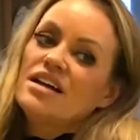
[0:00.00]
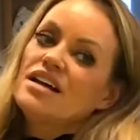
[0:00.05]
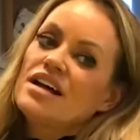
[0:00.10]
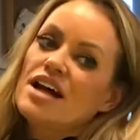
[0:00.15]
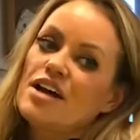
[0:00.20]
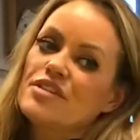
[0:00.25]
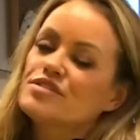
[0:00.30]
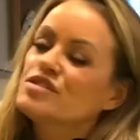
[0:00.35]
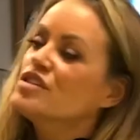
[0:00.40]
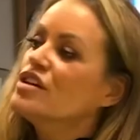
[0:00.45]

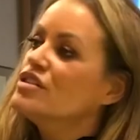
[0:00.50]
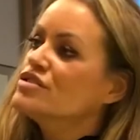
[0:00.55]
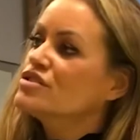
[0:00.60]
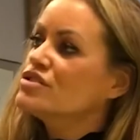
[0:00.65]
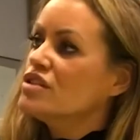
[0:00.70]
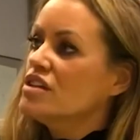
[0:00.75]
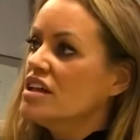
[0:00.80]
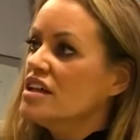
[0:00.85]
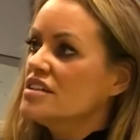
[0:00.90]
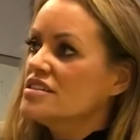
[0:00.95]
have to go
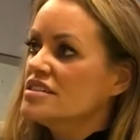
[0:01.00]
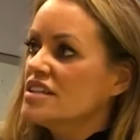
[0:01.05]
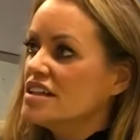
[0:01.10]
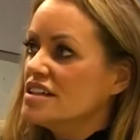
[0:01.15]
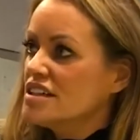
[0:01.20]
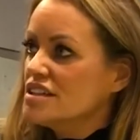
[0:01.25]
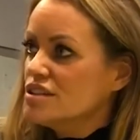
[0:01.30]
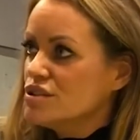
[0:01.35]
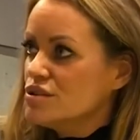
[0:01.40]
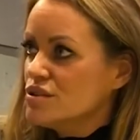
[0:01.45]
to London
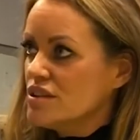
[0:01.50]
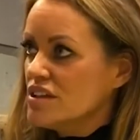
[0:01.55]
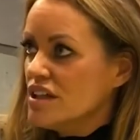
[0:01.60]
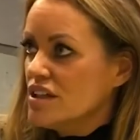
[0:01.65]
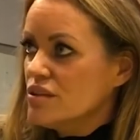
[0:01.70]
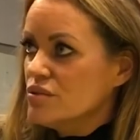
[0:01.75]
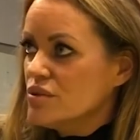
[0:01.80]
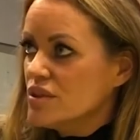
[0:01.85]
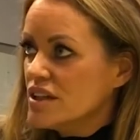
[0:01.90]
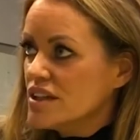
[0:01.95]
and do
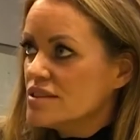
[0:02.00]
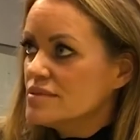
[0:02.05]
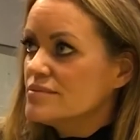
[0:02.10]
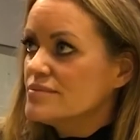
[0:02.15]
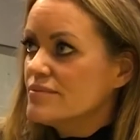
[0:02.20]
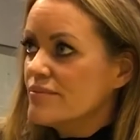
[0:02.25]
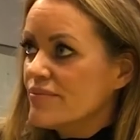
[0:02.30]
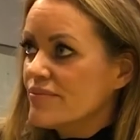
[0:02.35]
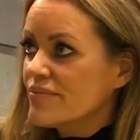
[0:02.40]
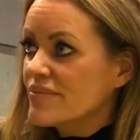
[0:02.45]
another one.
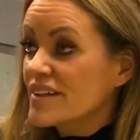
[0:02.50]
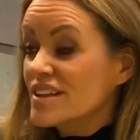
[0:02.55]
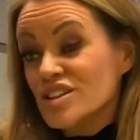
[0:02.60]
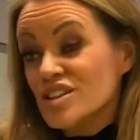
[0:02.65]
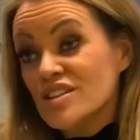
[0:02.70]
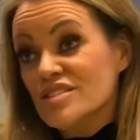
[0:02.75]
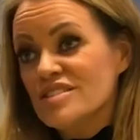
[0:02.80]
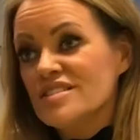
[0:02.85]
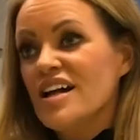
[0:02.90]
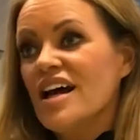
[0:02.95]

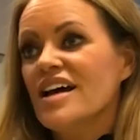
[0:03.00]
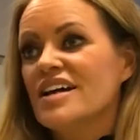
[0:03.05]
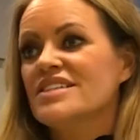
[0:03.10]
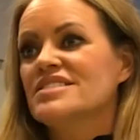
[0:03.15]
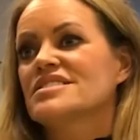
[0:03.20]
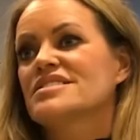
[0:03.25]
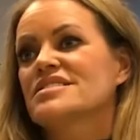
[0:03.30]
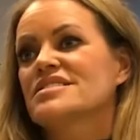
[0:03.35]
So it's nice.